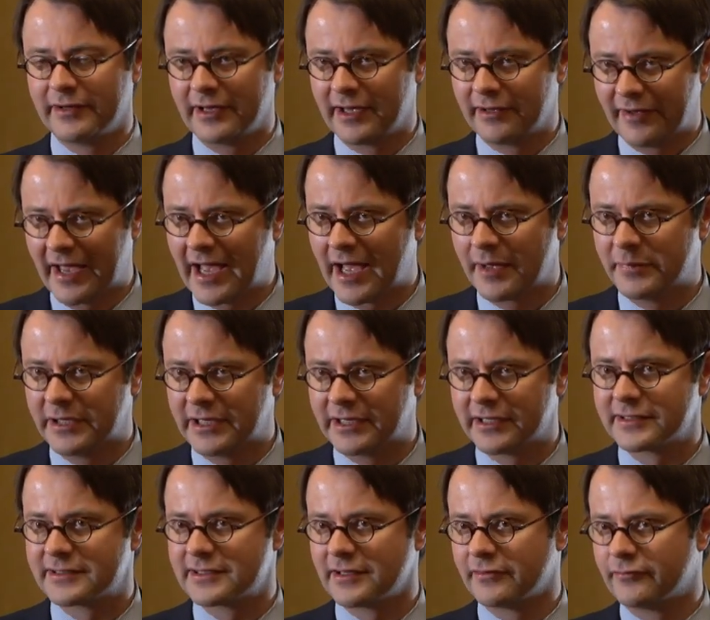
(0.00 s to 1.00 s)
of
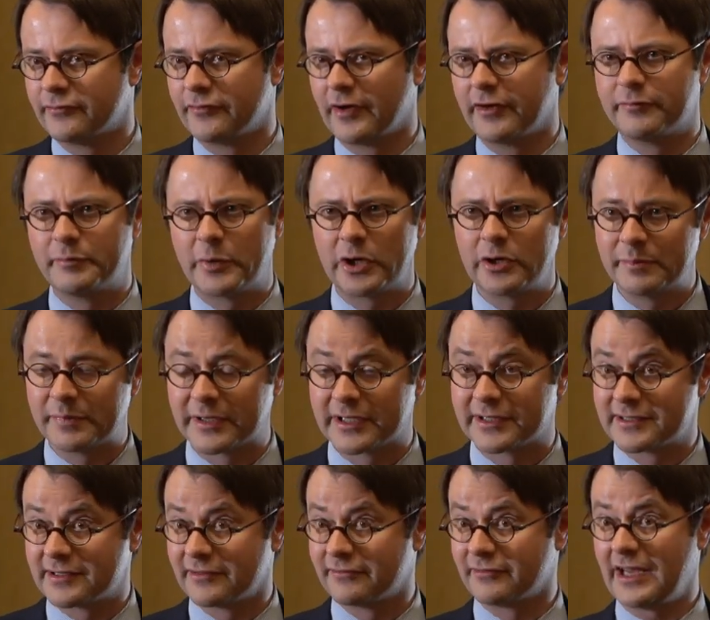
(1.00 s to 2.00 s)
happiness, of, of
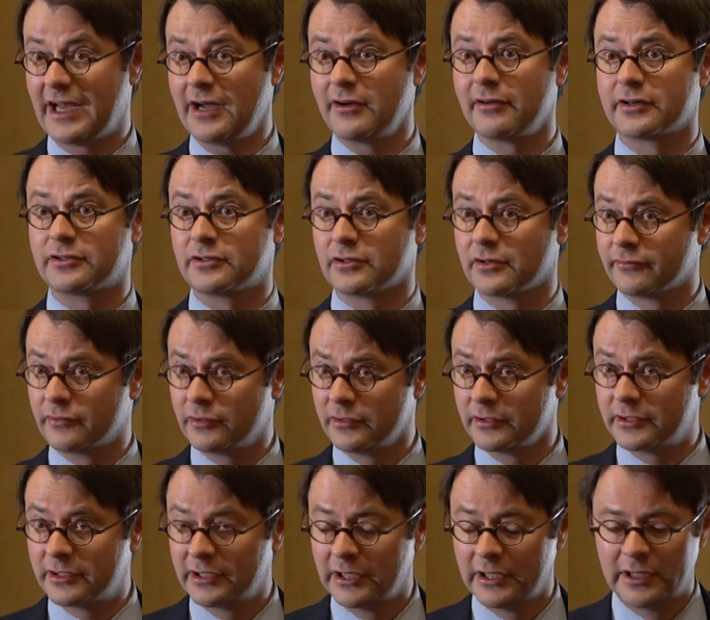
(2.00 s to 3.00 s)
purpose, of character, of
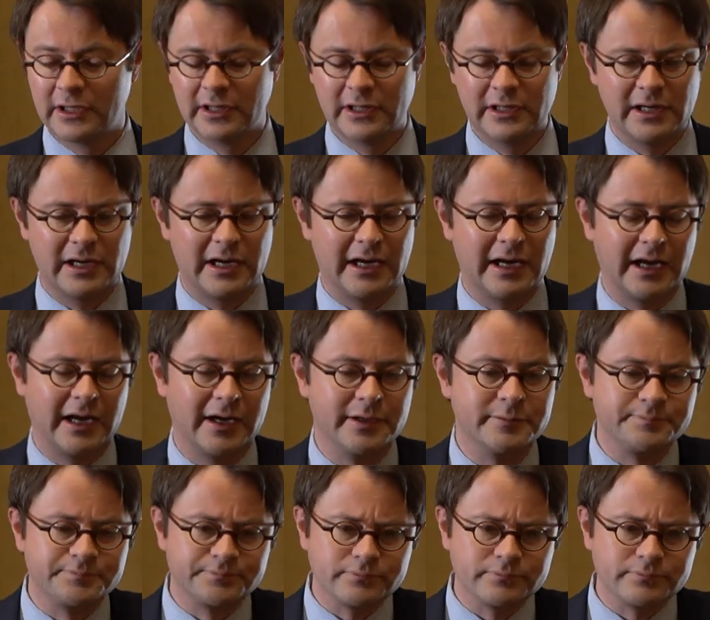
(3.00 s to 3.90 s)
good uh,